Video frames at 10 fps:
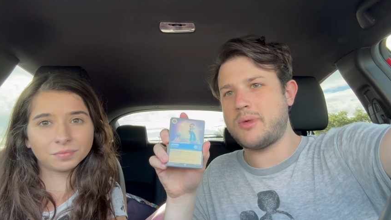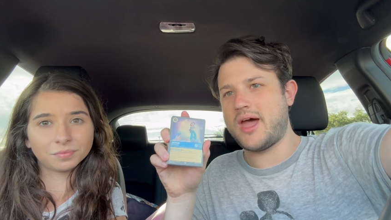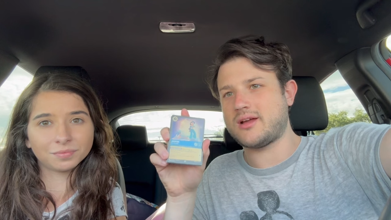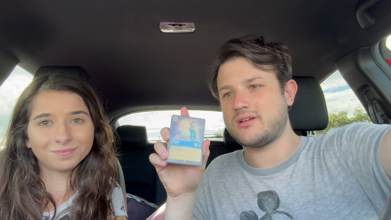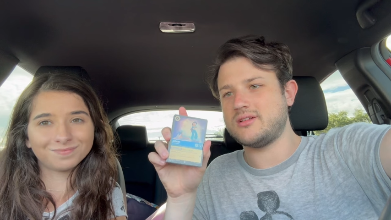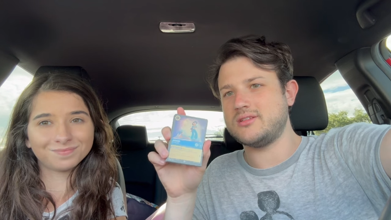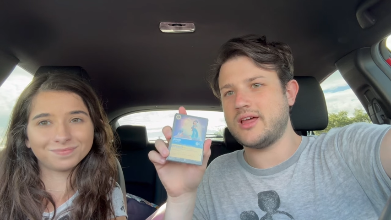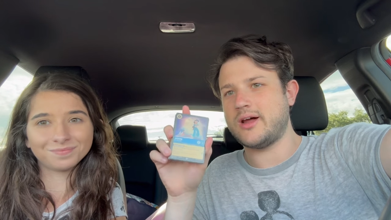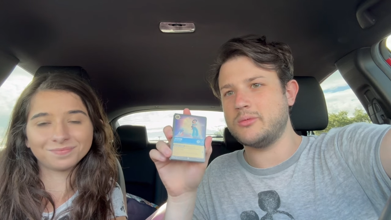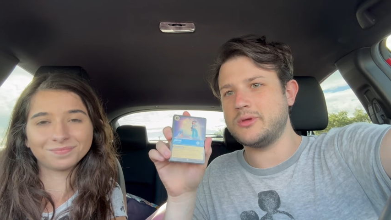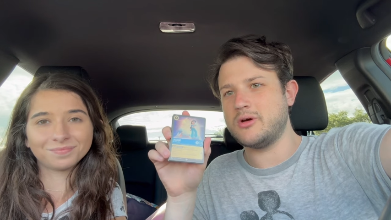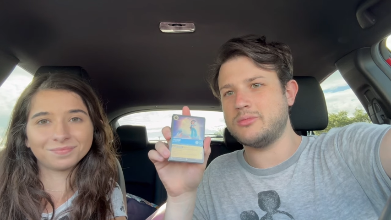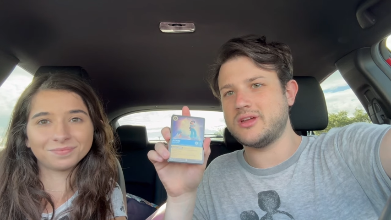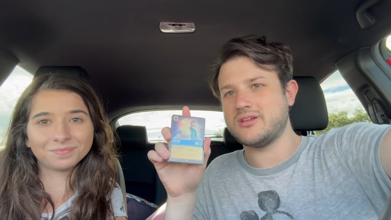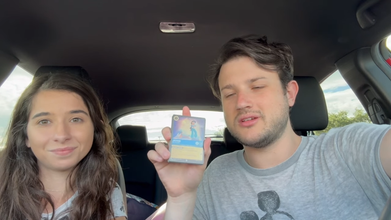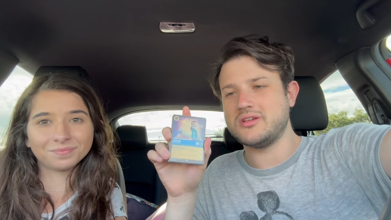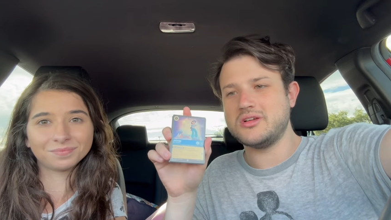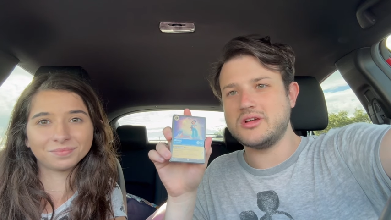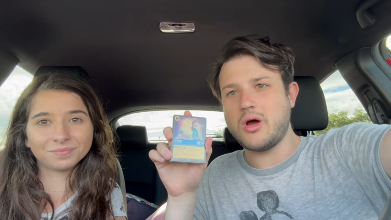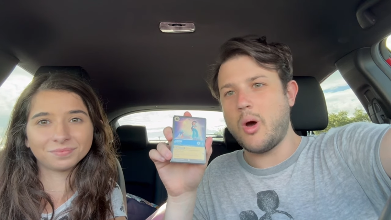Speaker 1: packed that I'll be opening.
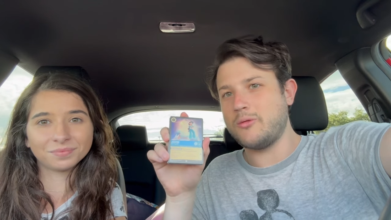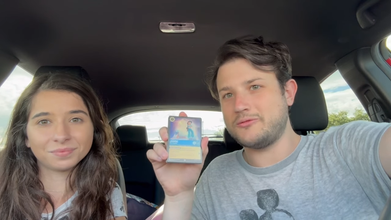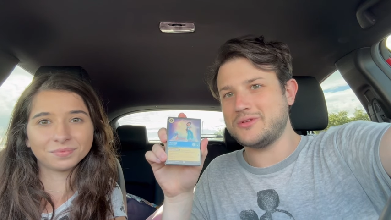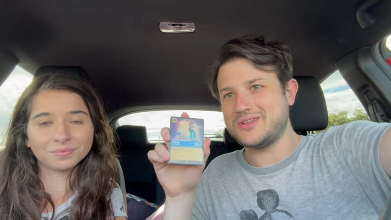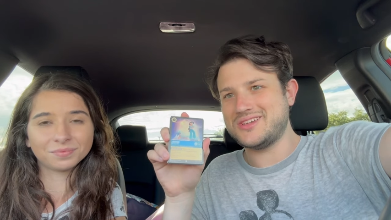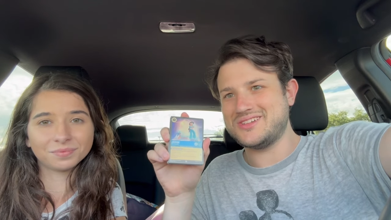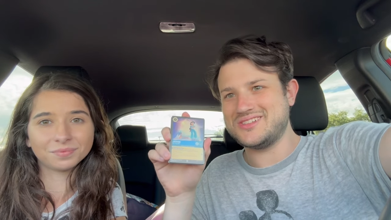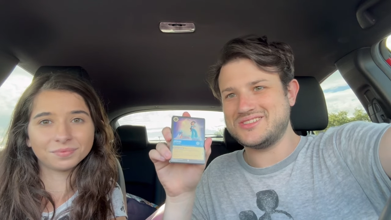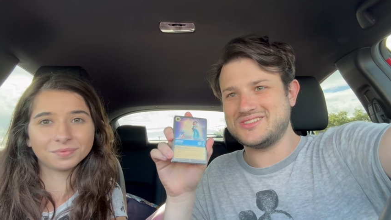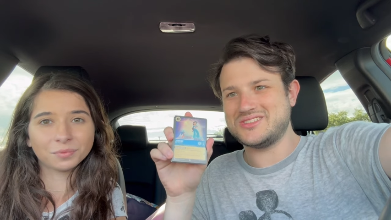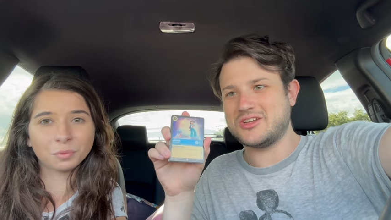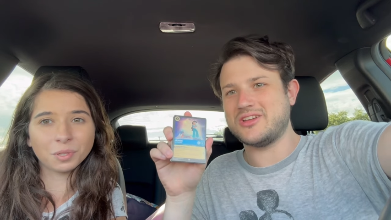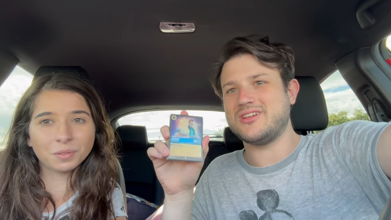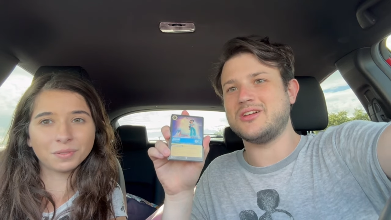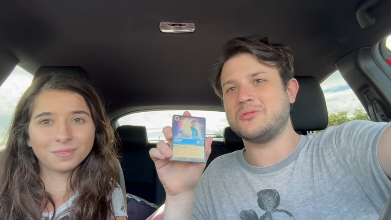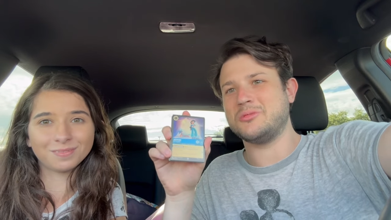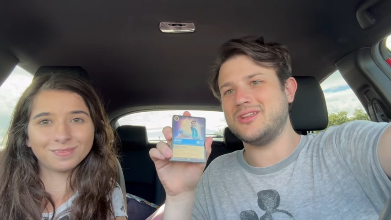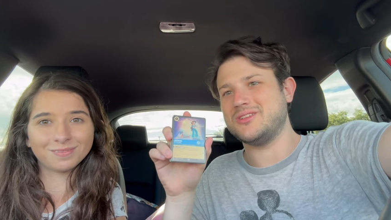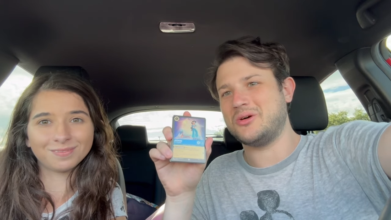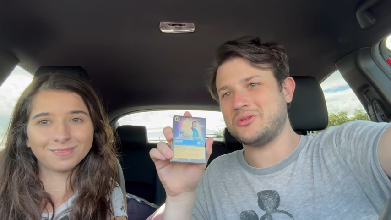Hopefully,
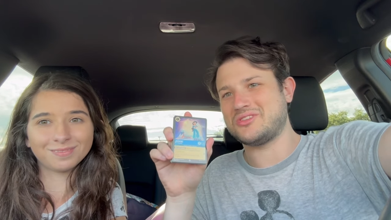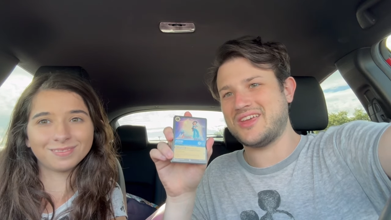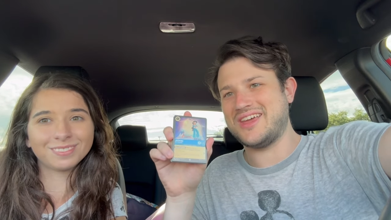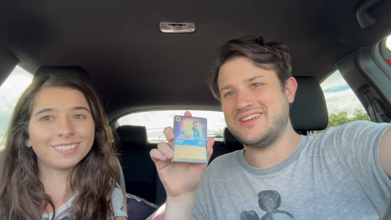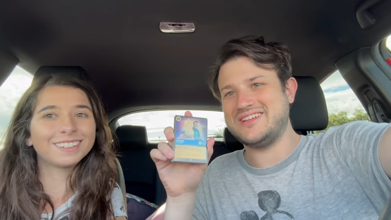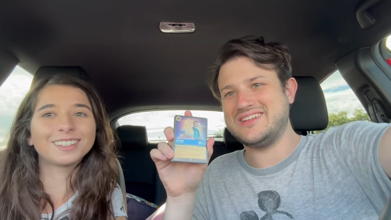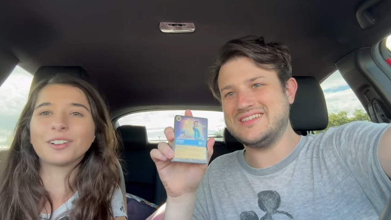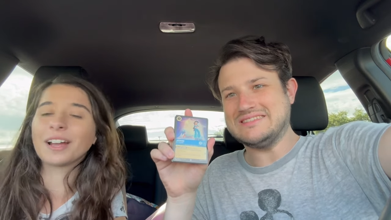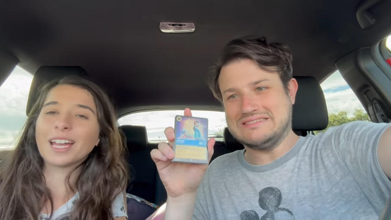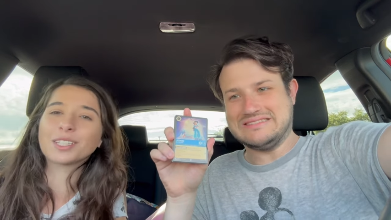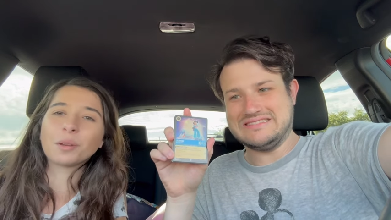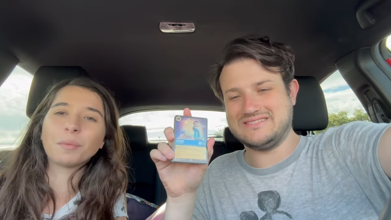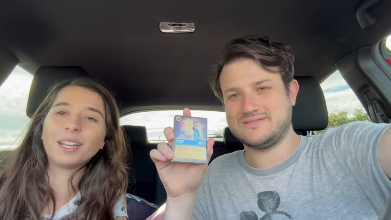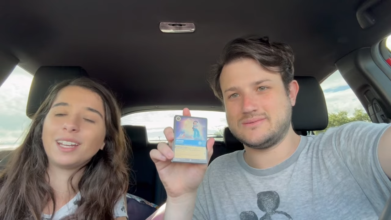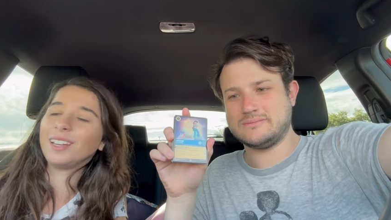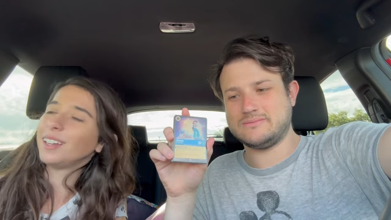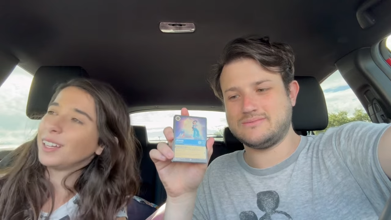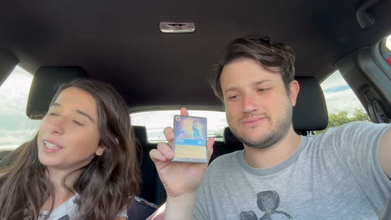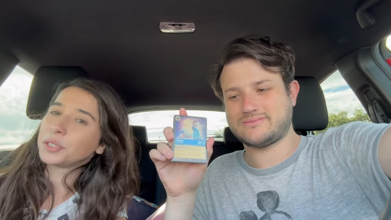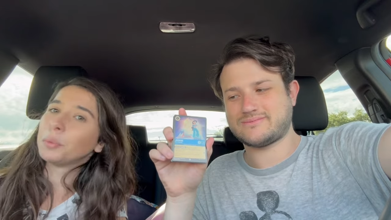complete the whole set.
Speaker 2: Don't get so many
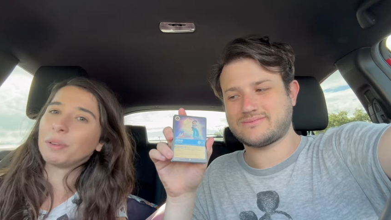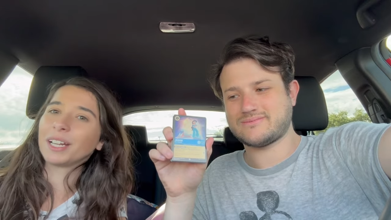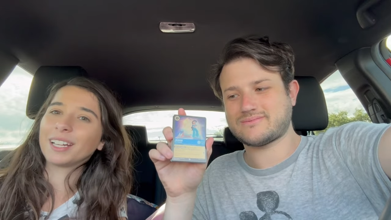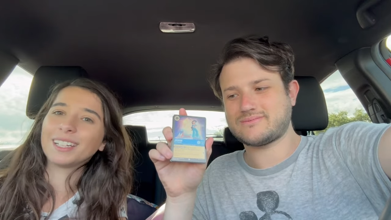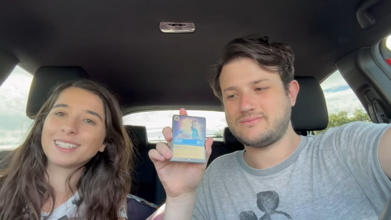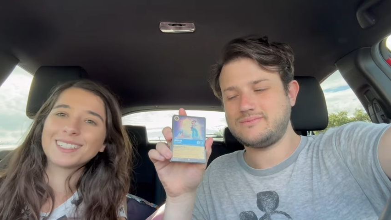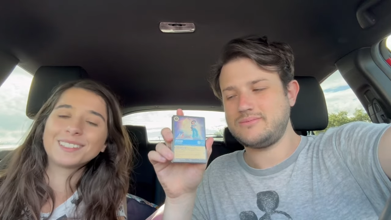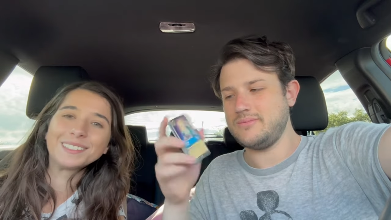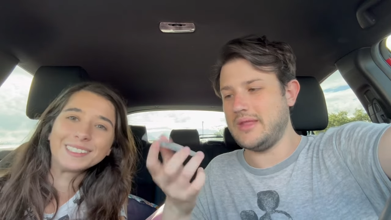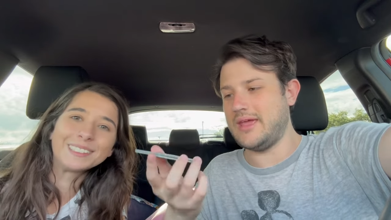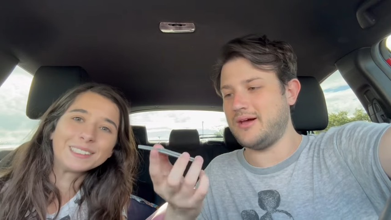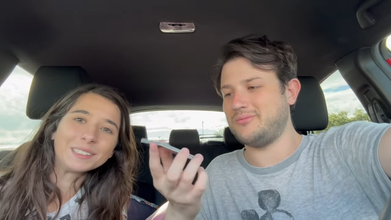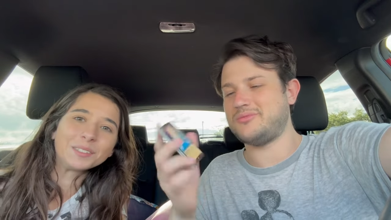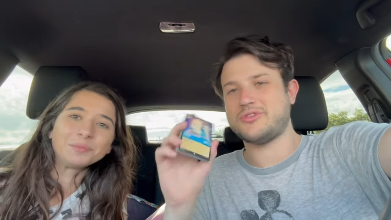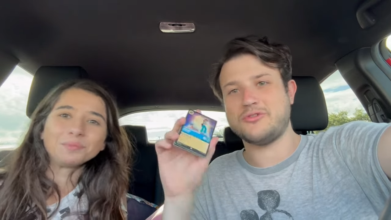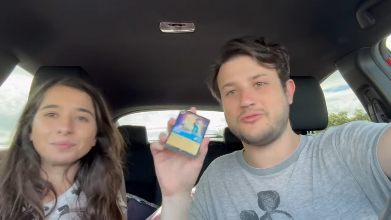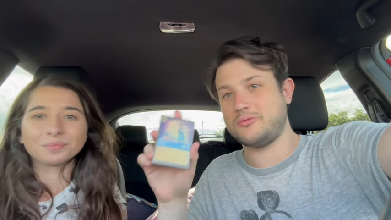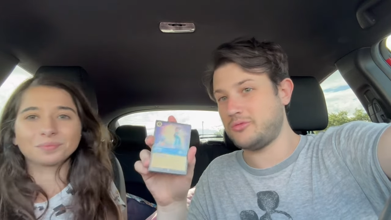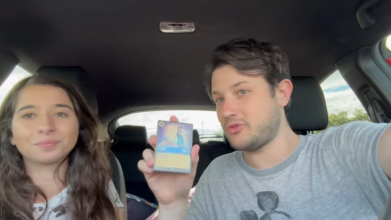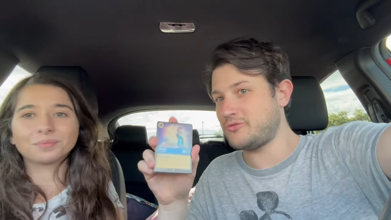duplicates.
Speaker 1: Yep. So
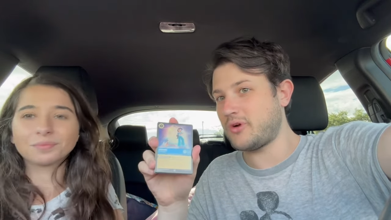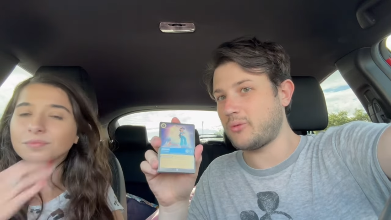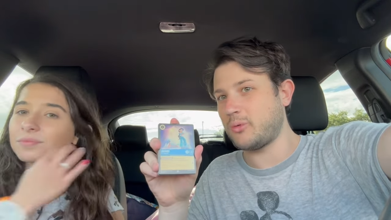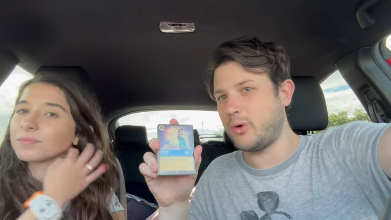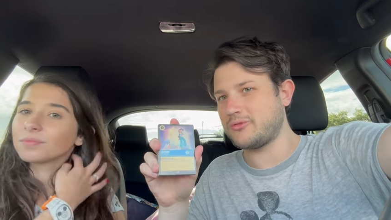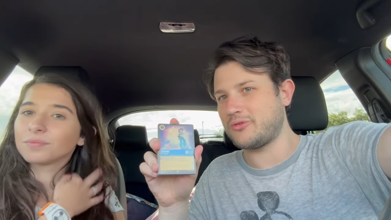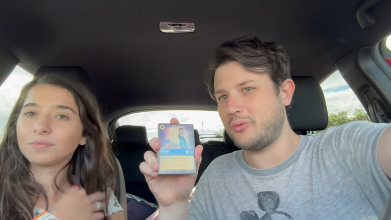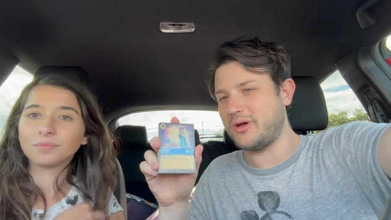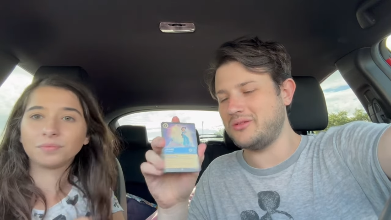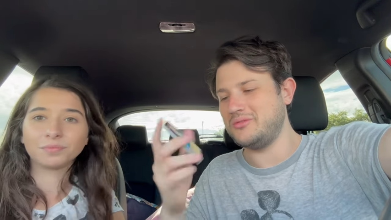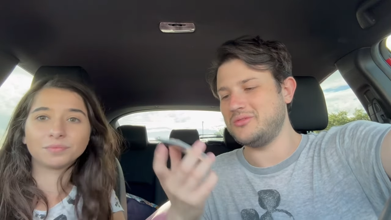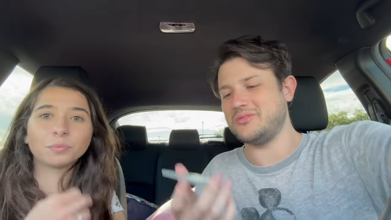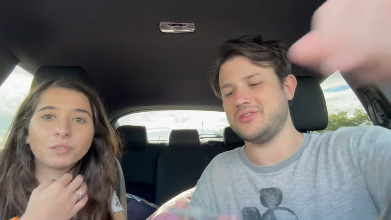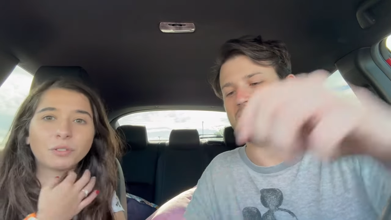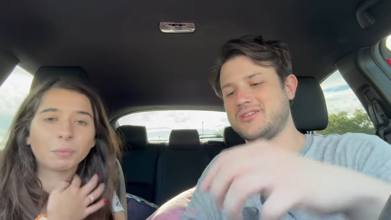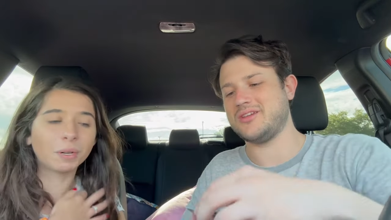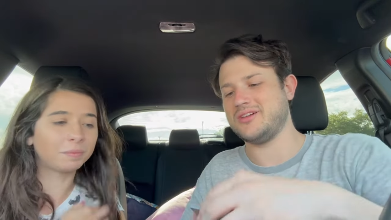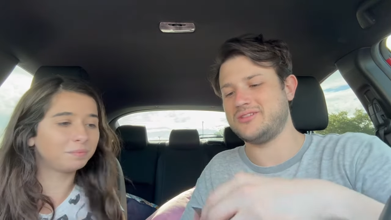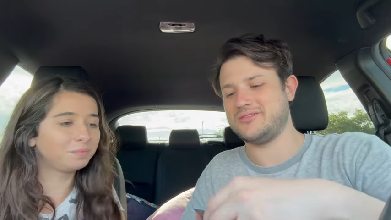so far we're one for one. That's good.